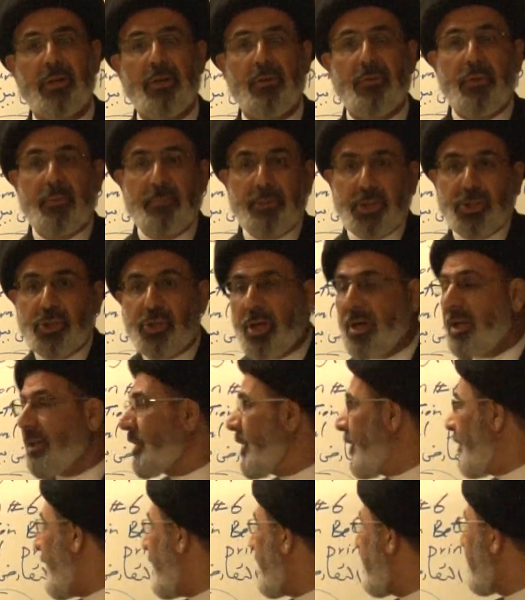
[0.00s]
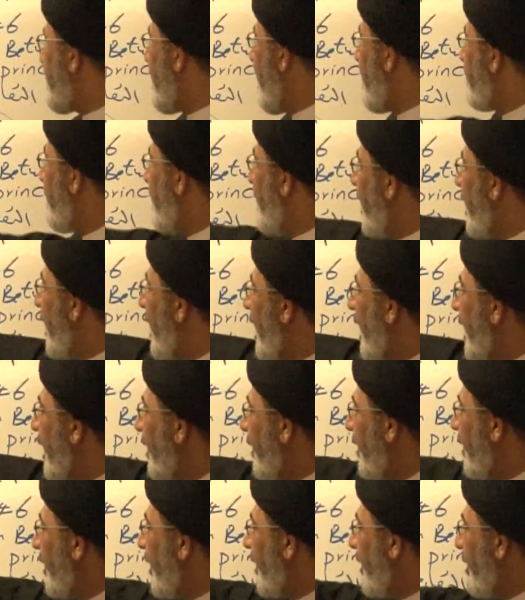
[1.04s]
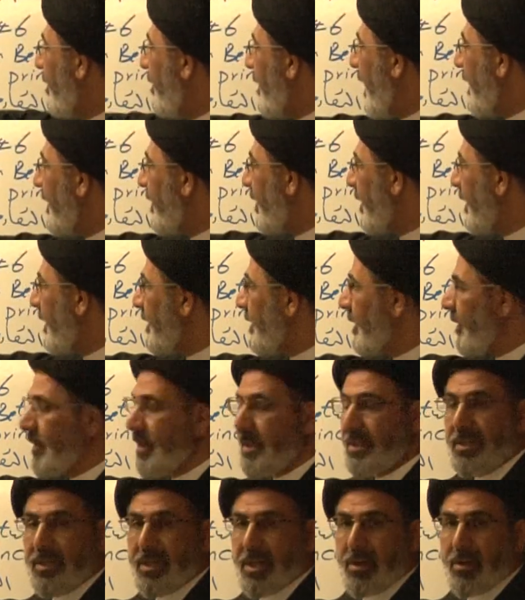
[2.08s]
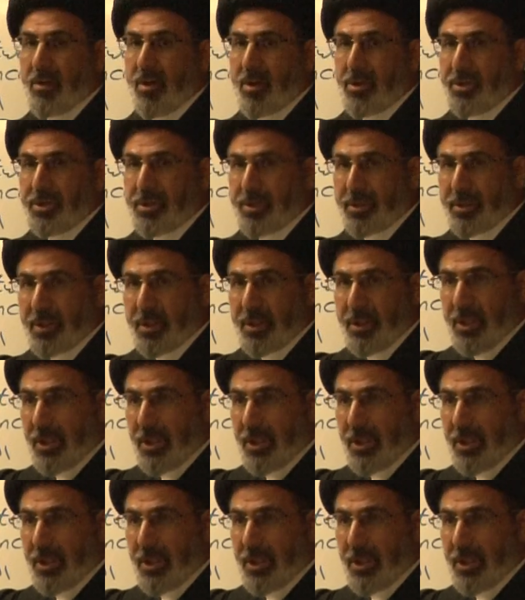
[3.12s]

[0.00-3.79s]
The majority, they say bara'a. The minority, they say caution.